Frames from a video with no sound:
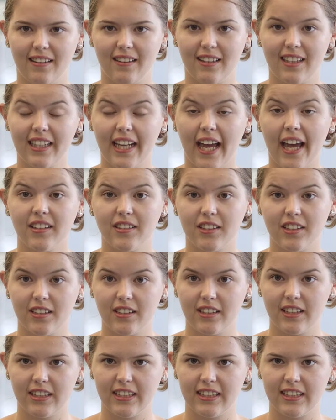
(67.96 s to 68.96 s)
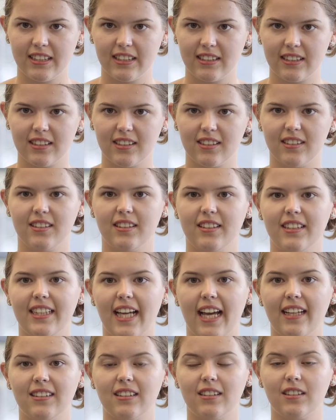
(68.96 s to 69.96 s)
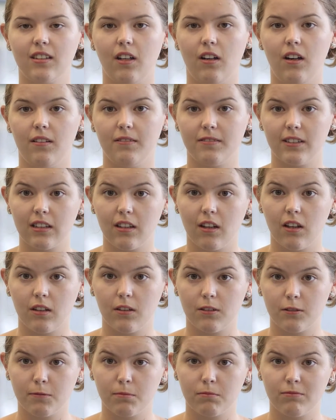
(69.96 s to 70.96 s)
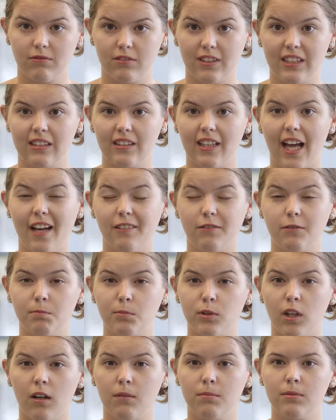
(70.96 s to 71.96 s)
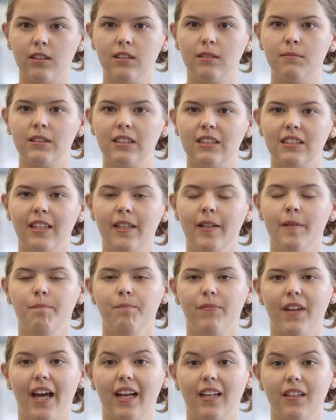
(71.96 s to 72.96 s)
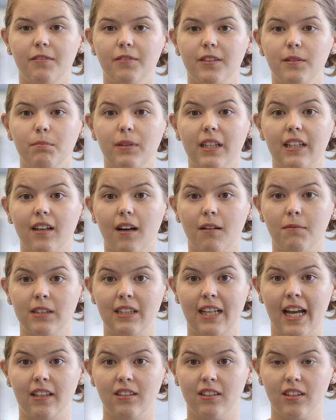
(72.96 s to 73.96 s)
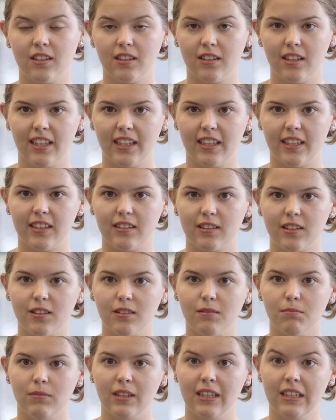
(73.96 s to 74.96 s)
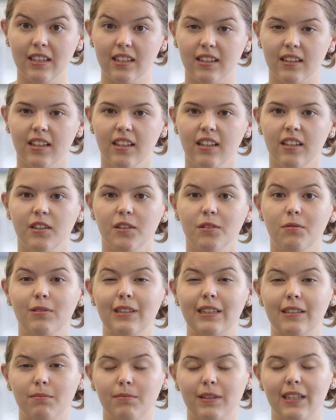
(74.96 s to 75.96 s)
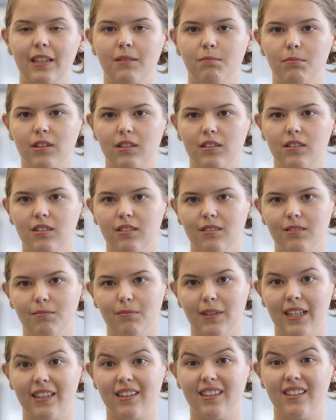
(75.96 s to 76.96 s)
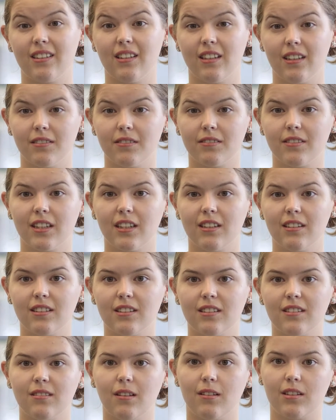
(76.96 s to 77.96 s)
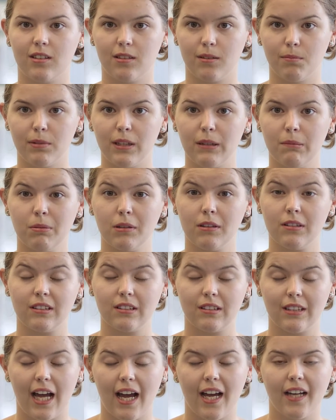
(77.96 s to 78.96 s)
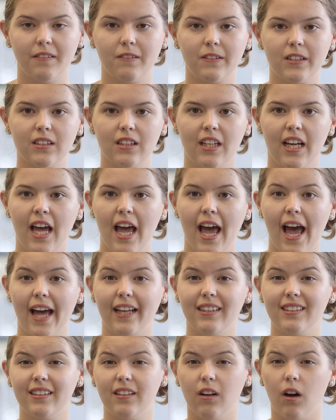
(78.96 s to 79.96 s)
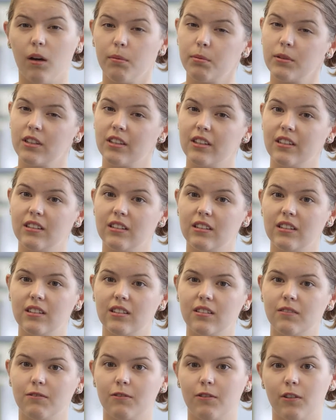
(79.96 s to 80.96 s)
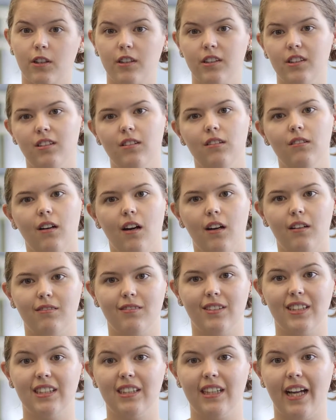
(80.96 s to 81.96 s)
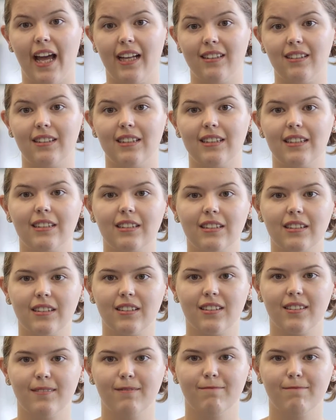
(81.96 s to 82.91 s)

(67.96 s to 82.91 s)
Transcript: think engineers can solve a lot of real life problems, and if you become an engineer, to me, you will be able to make a difference to other people's lives, and the options for you are really endless.